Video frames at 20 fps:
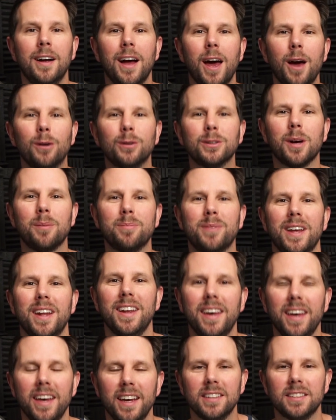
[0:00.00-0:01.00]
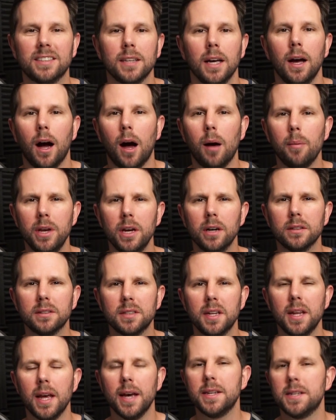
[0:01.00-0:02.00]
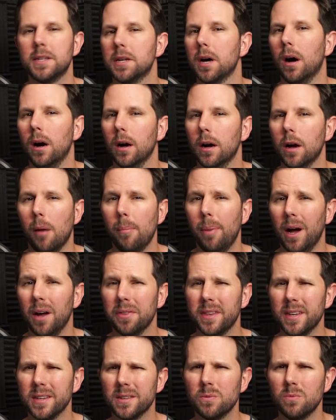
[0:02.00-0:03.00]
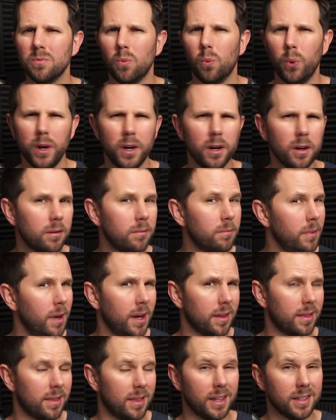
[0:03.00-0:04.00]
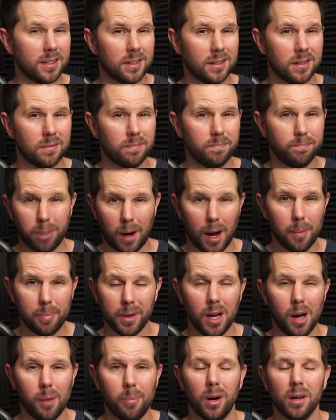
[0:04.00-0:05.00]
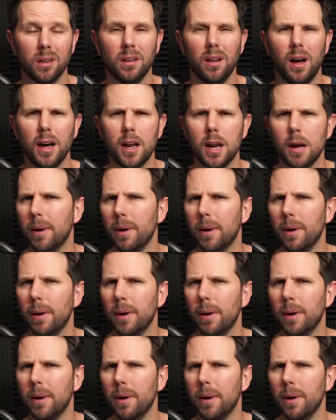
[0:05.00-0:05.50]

Hey, what's up, data geeks? I'm here today to talk about this weird myth that's popping up online